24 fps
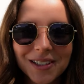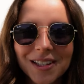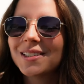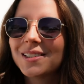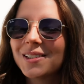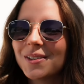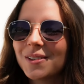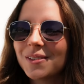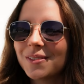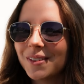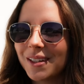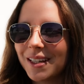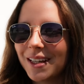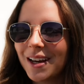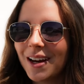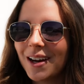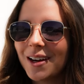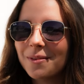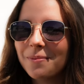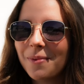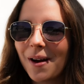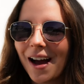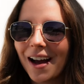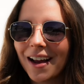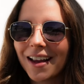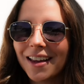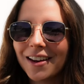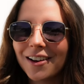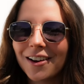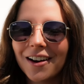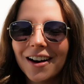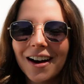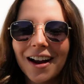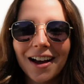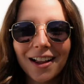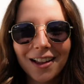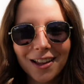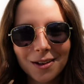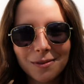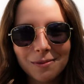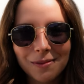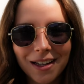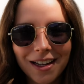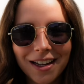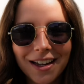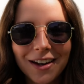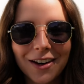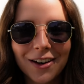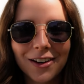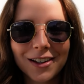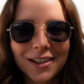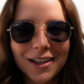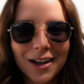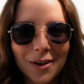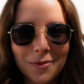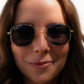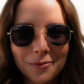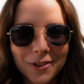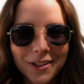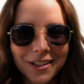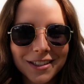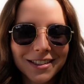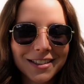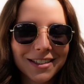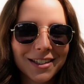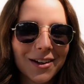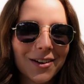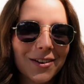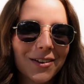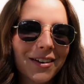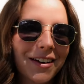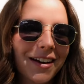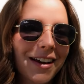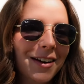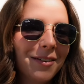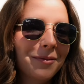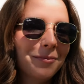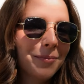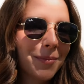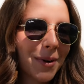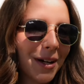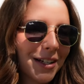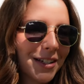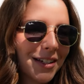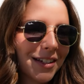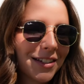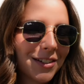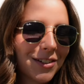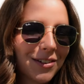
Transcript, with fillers: So we are back in our element, in our comfort zone, in budget